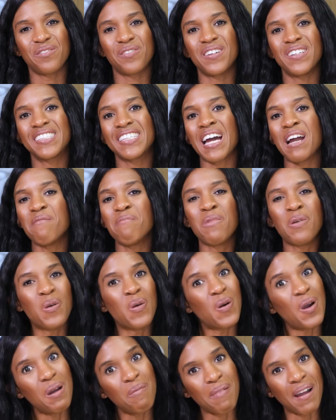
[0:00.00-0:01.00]
find out
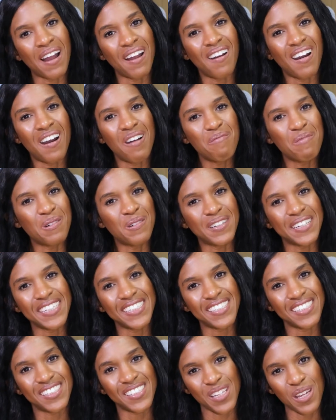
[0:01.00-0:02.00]
more about our mortgage
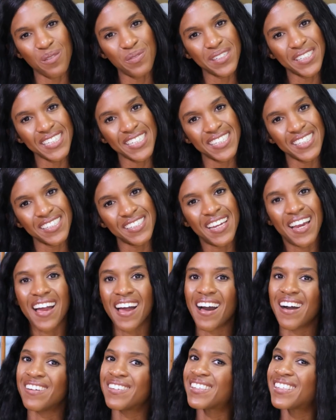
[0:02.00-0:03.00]
services.
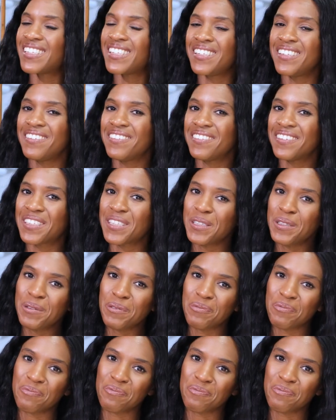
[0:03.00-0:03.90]
I'll see you soon.